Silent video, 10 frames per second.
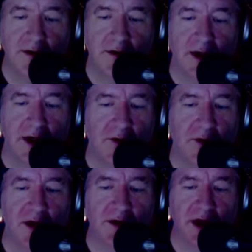and I
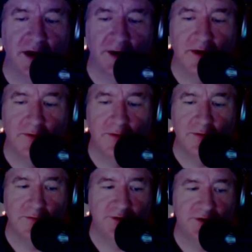walked out of my
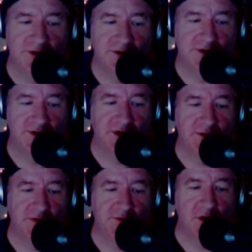room just as she
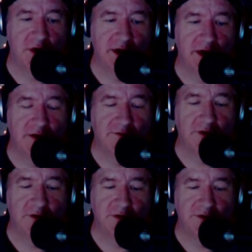was walking out of
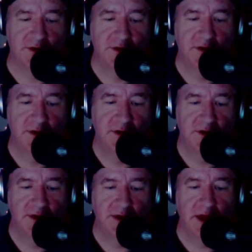hers.
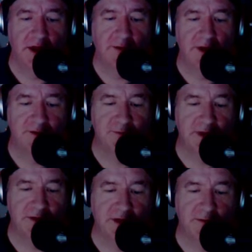Now let me
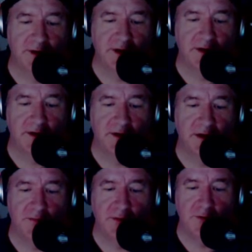explain something a
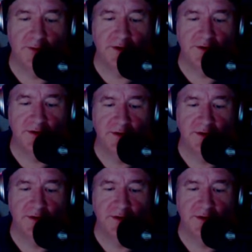moment.